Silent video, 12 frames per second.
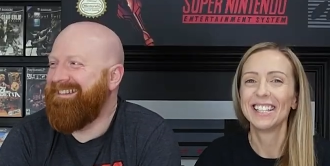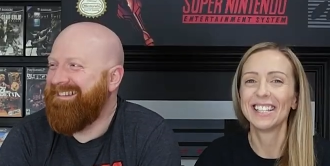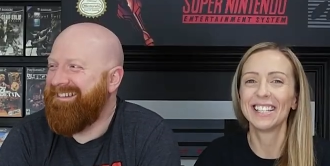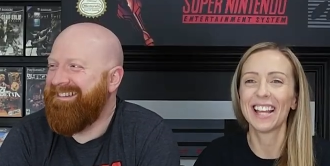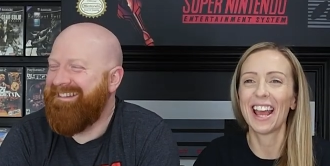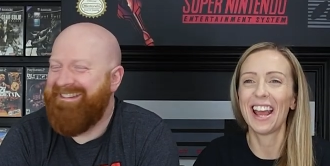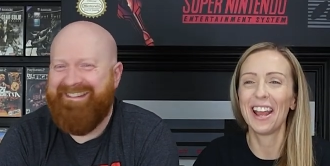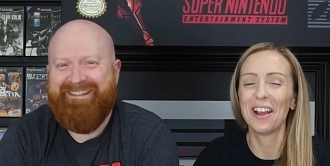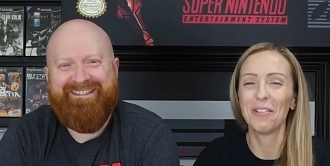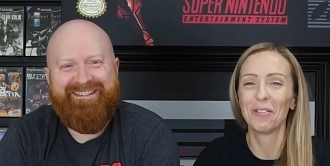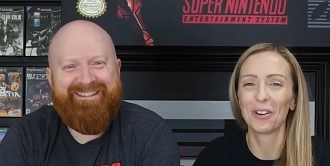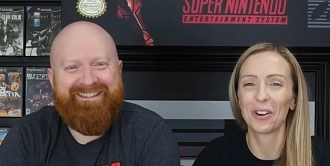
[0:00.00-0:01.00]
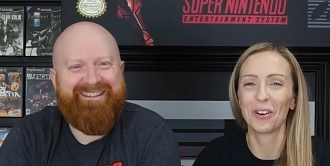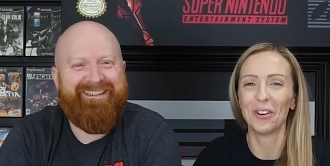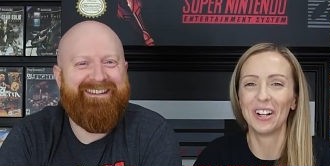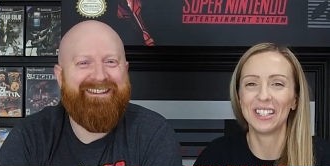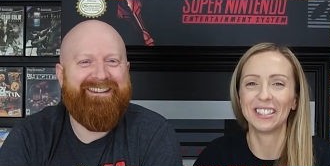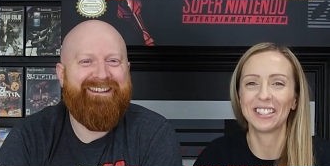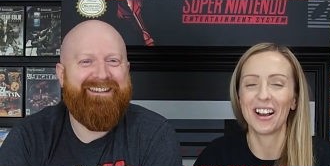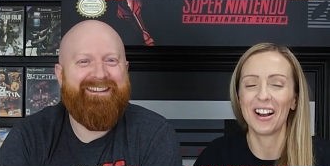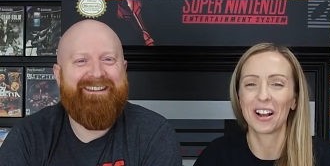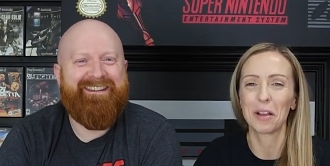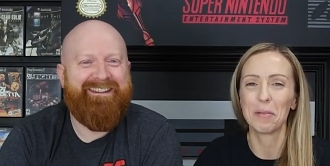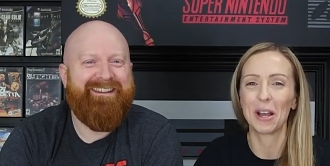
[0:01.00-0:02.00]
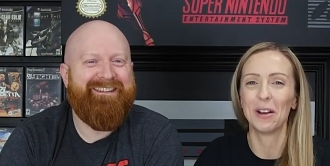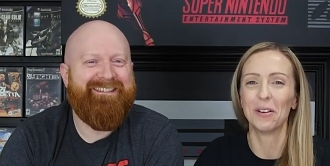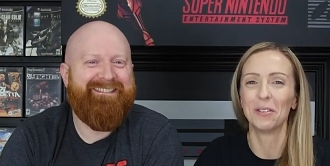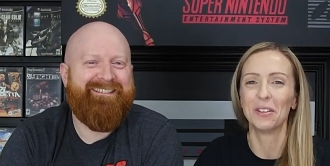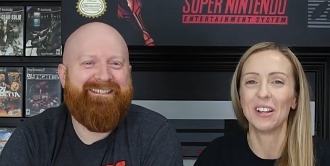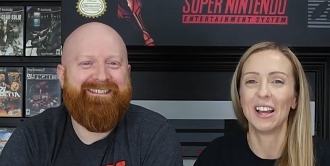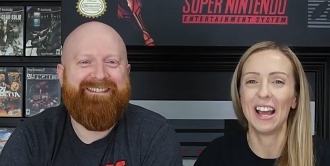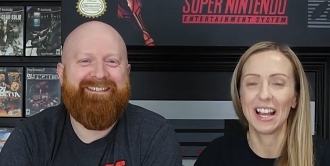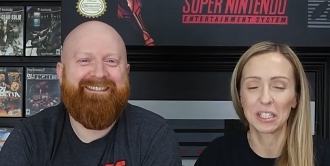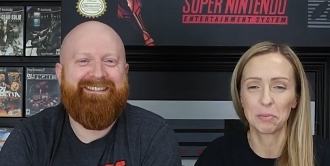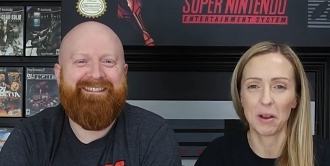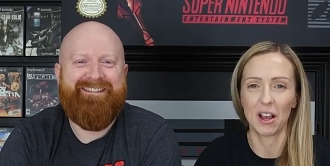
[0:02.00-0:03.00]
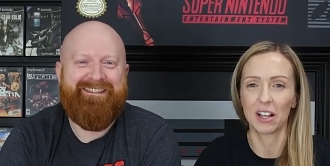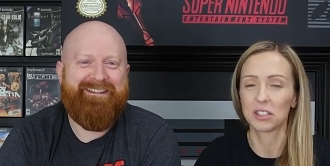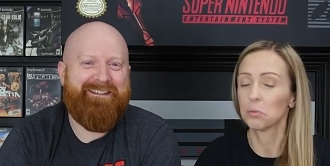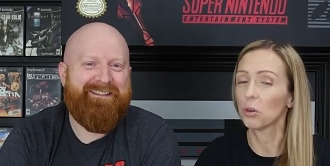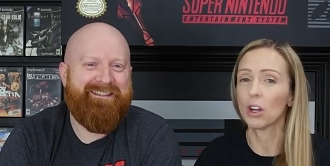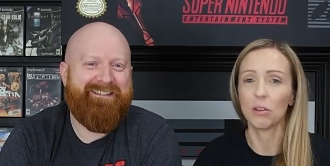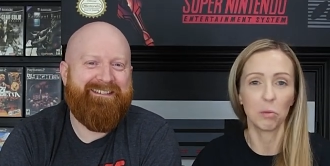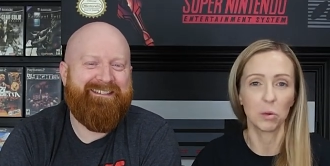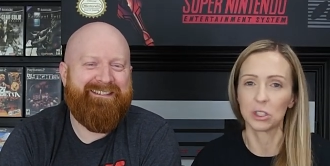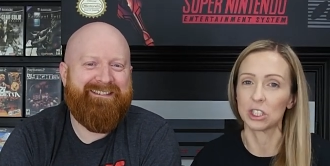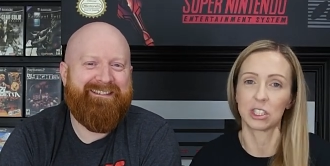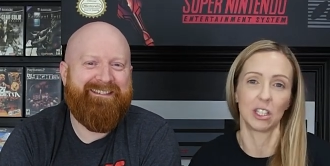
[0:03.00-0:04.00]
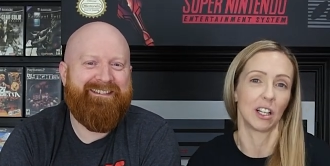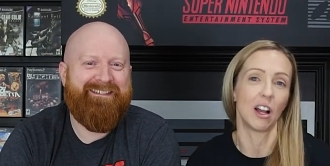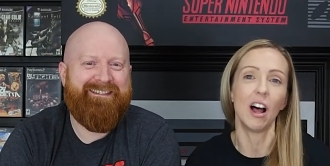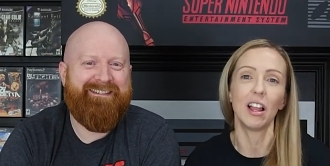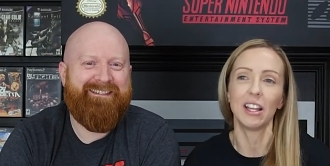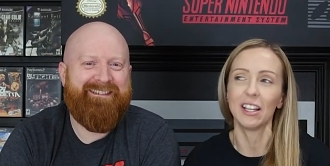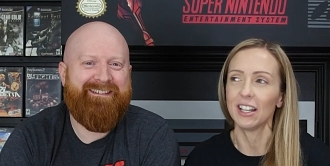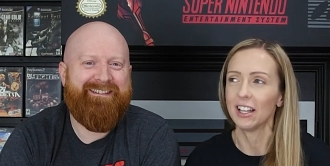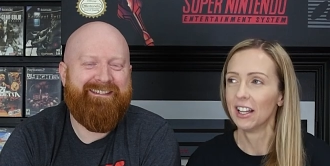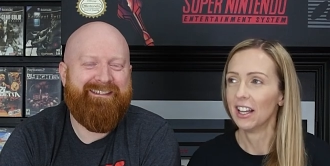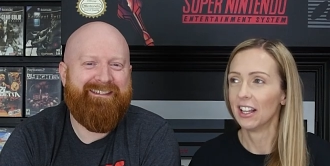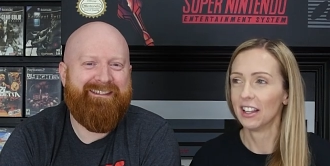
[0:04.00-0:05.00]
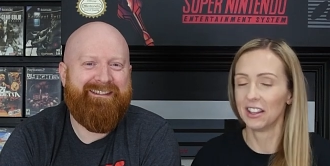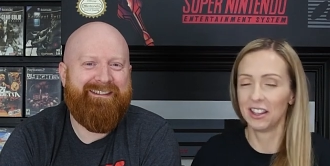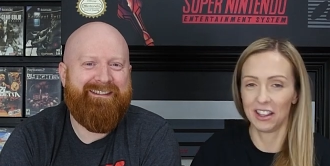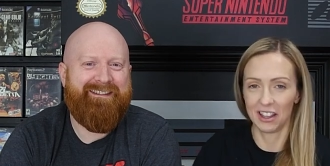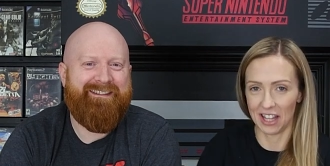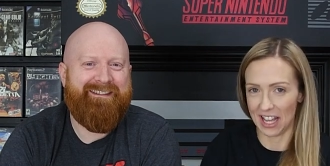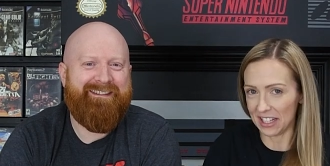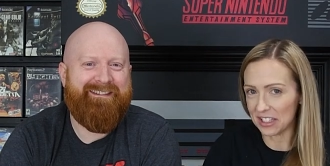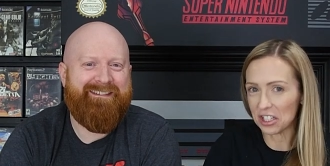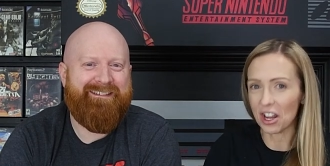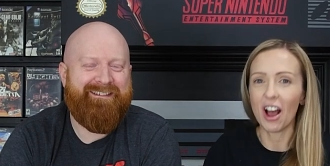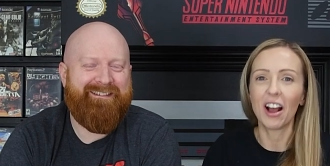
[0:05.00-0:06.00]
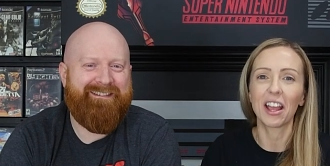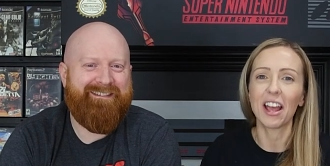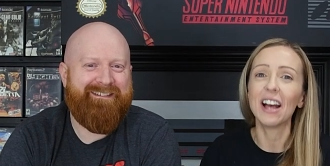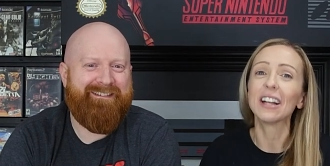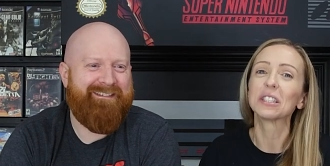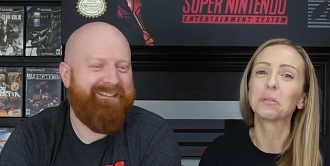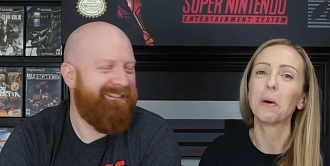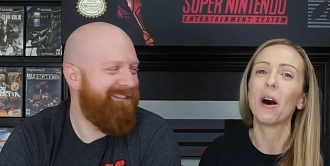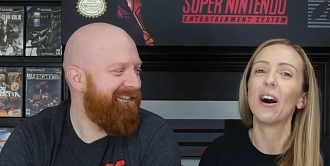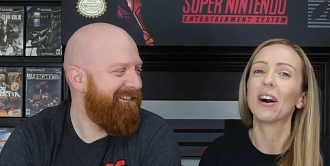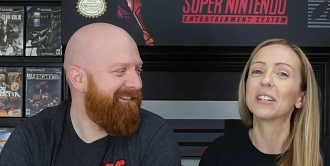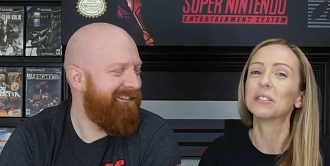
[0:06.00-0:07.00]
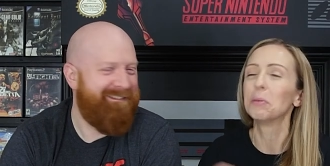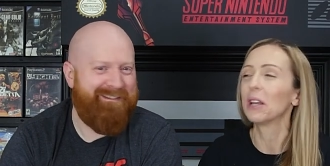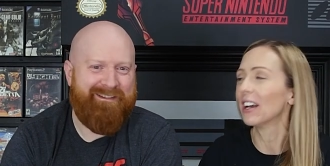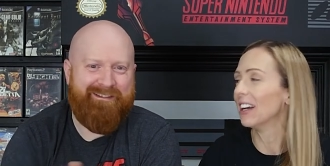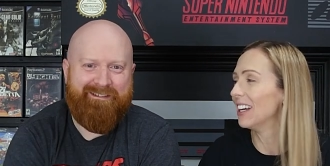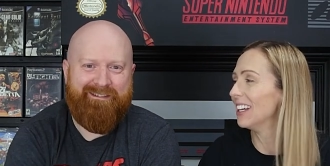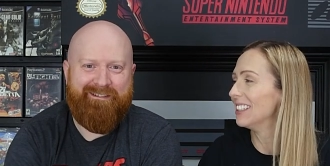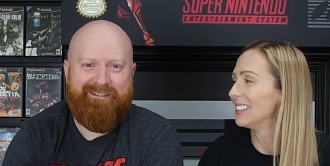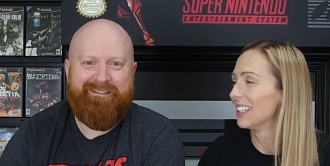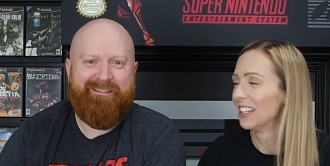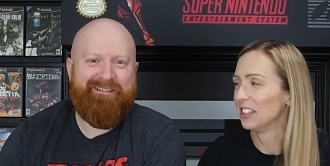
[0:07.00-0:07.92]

Speaker 1: Today we're going to talk about Xbox. We're, we're just gonna call it Let's Talk Xbox because